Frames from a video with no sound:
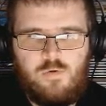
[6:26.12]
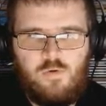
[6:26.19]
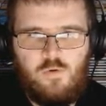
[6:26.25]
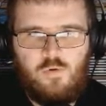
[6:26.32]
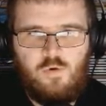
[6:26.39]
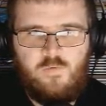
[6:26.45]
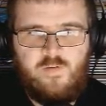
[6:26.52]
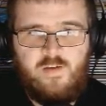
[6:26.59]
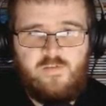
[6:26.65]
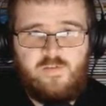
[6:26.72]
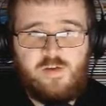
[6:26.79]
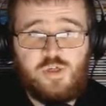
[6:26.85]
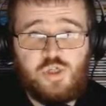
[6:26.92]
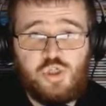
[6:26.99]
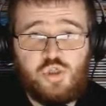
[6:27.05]
Although
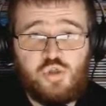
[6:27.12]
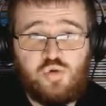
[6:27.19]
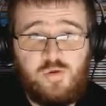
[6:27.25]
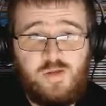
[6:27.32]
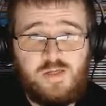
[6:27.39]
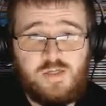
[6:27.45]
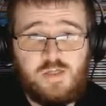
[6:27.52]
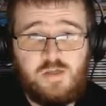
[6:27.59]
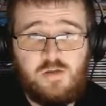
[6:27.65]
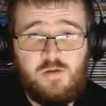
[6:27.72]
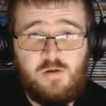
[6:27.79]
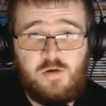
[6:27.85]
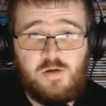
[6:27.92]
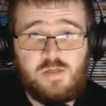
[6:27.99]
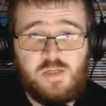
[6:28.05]
those shrieks are
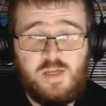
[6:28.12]
not,